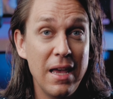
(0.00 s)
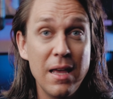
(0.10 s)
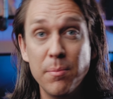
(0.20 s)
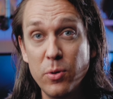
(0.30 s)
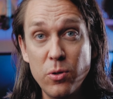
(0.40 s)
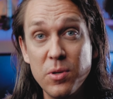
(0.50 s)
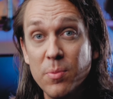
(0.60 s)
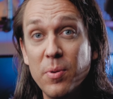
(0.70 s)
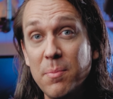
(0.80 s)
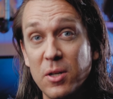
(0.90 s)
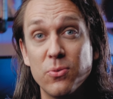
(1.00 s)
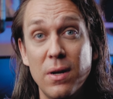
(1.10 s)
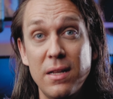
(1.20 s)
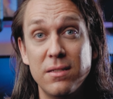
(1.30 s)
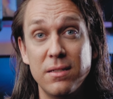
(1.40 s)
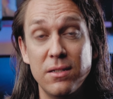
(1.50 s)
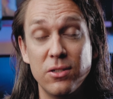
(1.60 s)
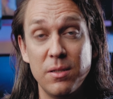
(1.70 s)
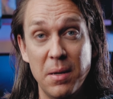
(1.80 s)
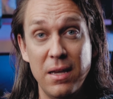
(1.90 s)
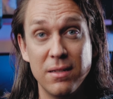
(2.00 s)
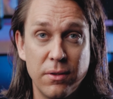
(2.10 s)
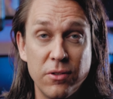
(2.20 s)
and boom, you're pretty much ready to digitally paint.